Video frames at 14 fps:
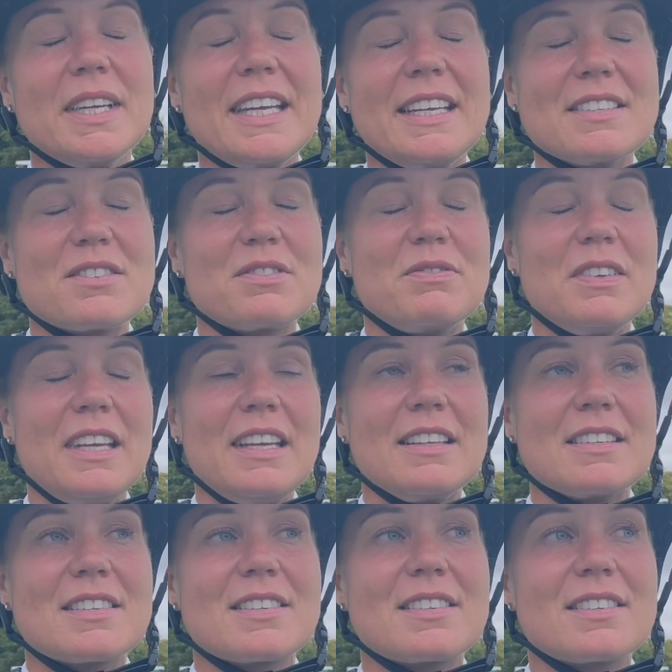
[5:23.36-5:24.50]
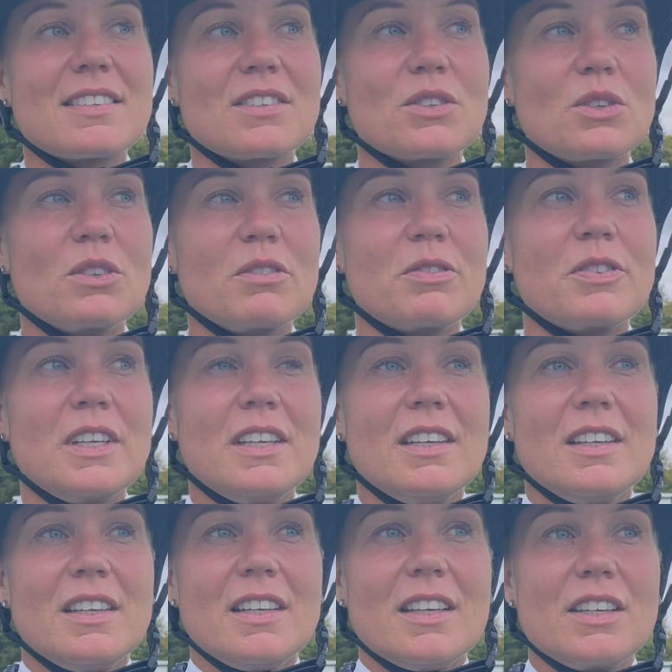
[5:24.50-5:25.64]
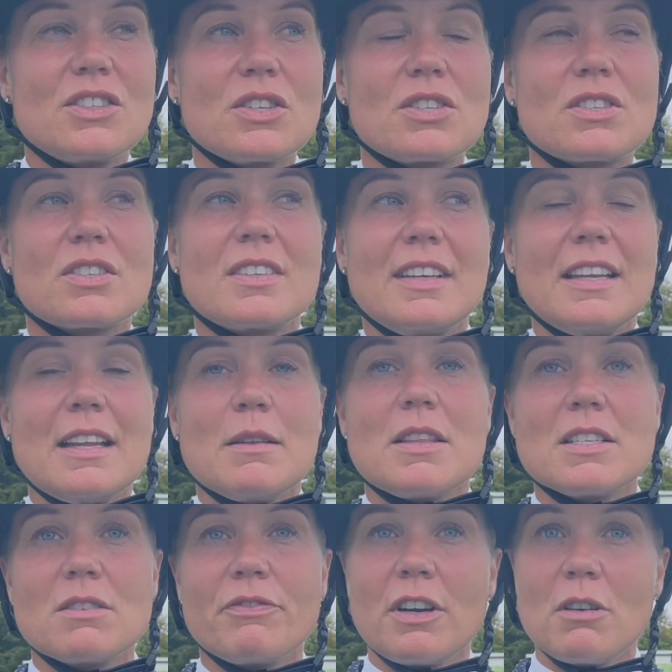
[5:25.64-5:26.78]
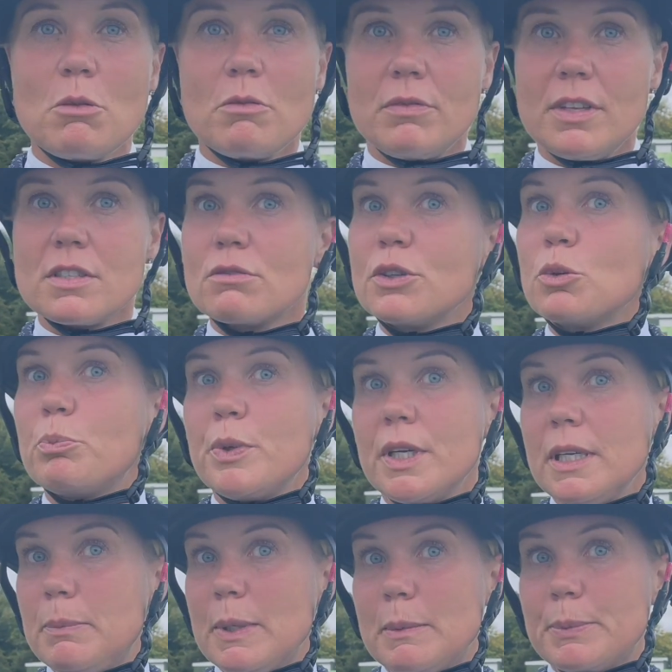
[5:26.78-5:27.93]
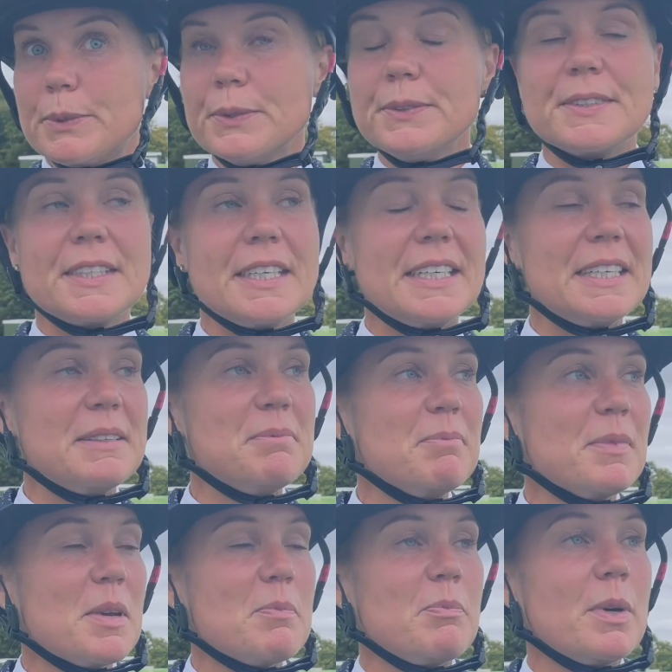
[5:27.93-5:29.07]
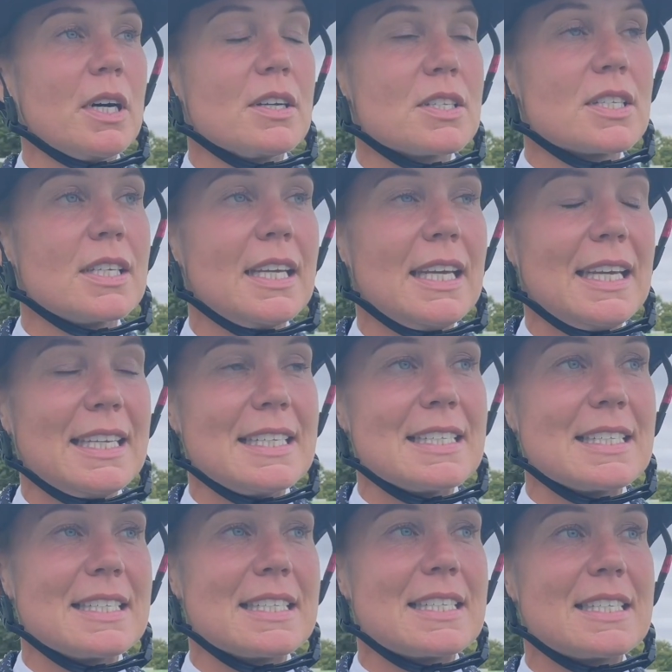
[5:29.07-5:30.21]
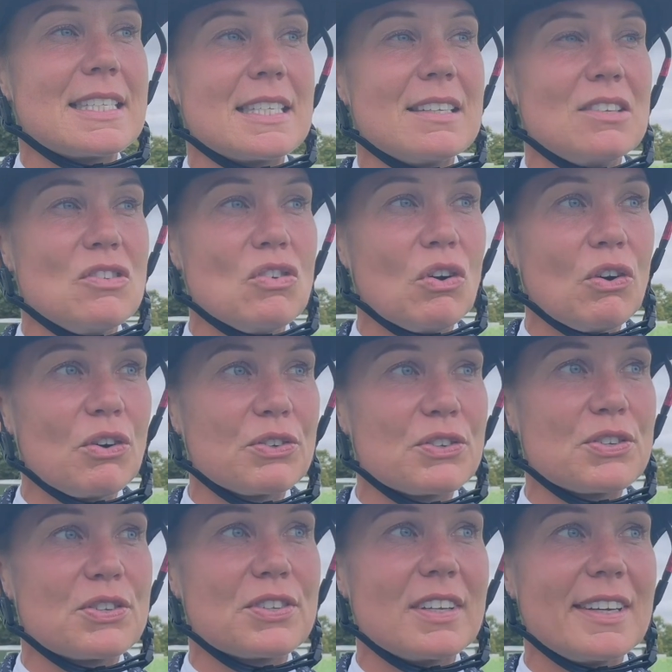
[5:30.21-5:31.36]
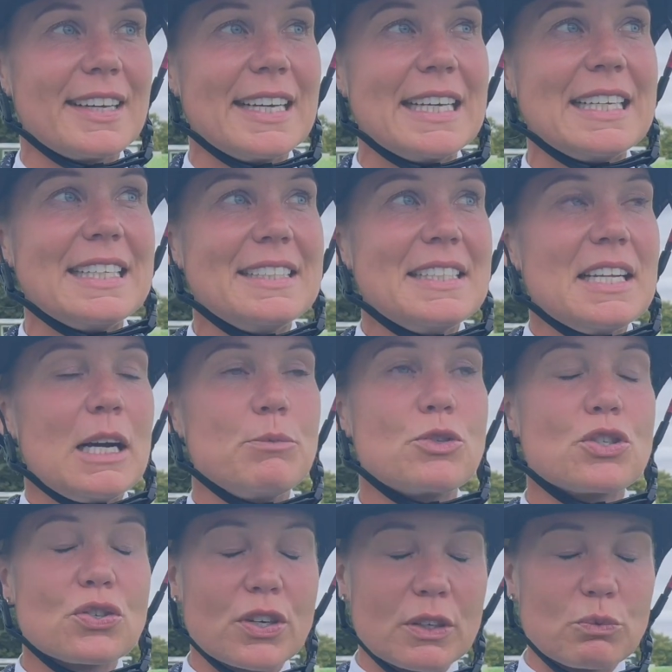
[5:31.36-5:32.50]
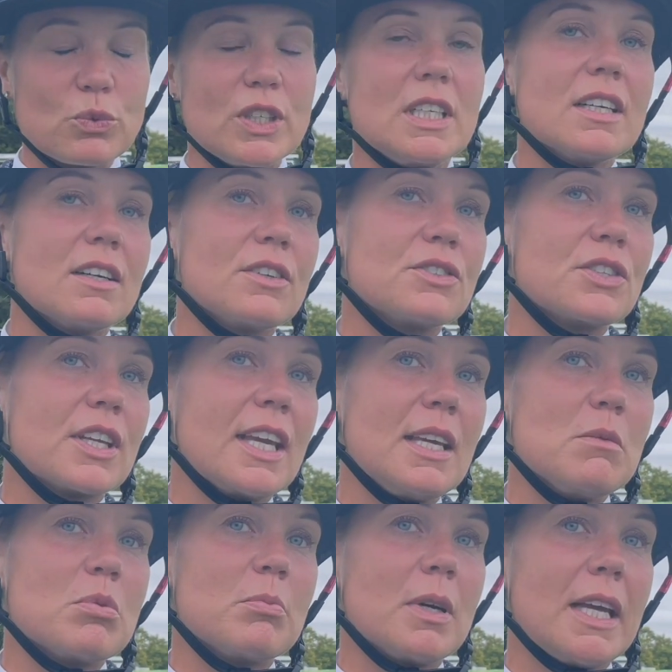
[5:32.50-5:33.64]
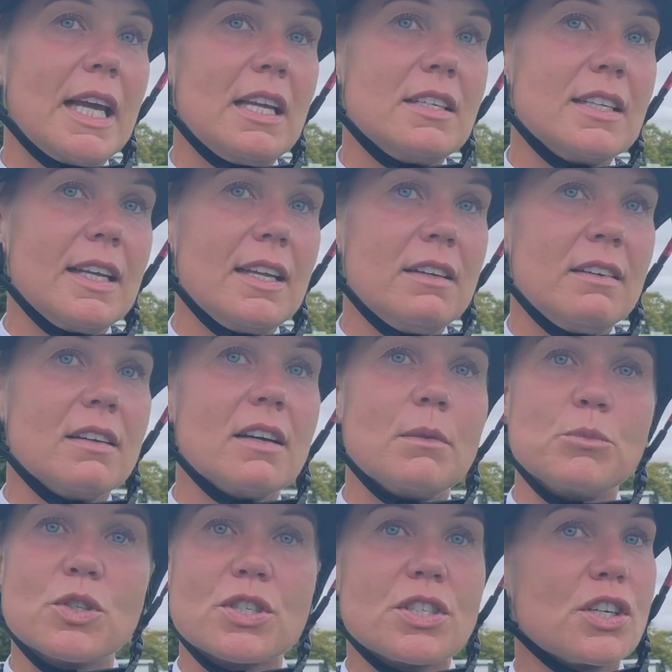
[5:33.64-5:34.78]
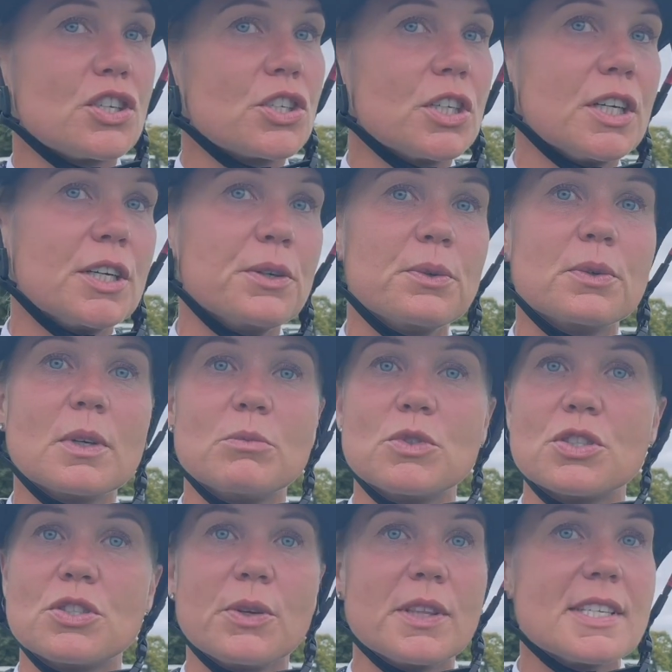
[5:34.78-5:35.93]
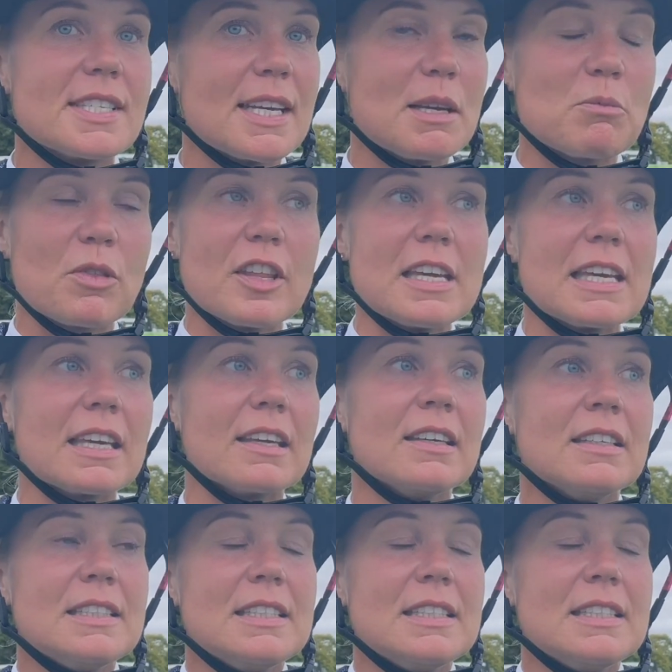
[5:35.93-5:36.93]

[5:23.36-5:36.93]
It's sort of, there's a real Burghley bubble, but it's not, I'm just trying really hard to keep my head in, I'm just at a show, just doing the same thing.